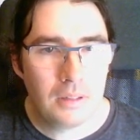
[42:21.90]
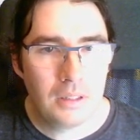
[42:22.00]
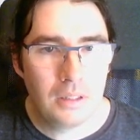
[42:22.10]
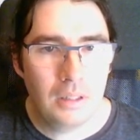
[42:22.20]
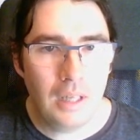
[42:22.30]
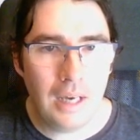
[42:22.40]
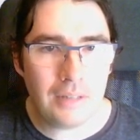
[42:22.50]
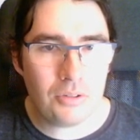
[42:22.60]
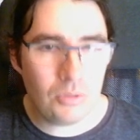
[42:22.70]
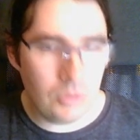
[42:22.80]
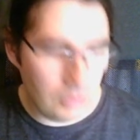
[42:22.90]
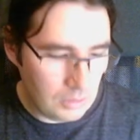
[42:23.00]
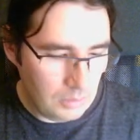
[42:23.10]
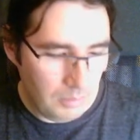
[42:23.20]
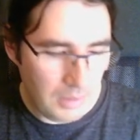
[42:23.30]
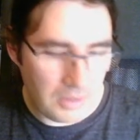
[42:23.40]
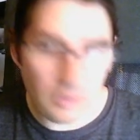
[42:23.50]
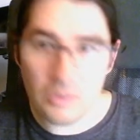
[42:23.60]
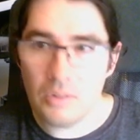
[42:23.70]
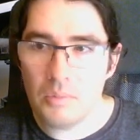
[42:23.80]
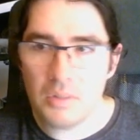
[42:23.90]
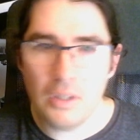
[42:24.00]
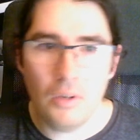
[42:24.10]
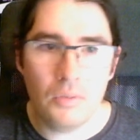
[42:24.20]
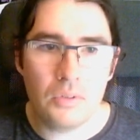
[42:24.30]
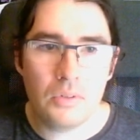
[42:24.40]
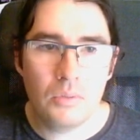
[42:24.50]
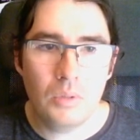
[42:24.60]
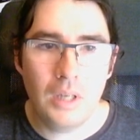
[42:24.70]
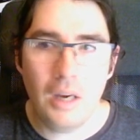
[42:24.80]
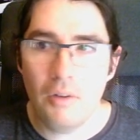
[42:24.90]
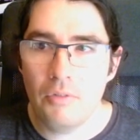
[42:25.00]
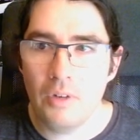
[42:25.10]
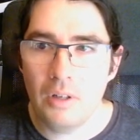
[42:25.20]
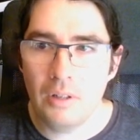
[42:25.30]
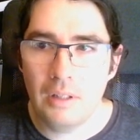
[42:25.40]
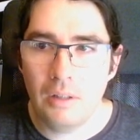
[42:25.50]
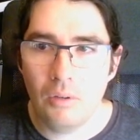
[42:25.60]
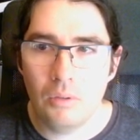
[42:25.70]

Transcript: the actual missiles themselves, we have now.